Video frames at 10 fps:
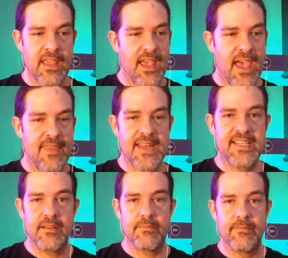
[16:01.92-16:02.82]
And that's
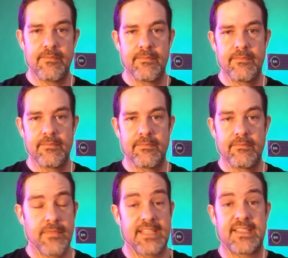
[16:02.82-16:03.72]
it.
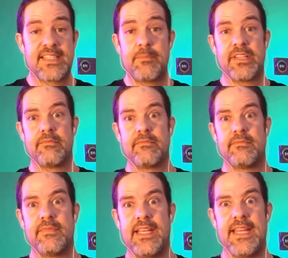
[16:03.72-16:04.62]
It's a template.
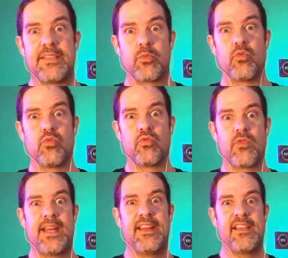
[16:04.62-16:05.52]
It's
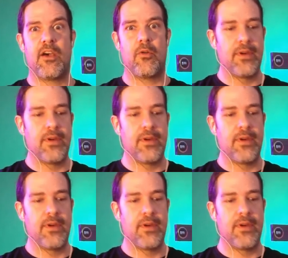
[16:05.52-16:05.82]
ready to go.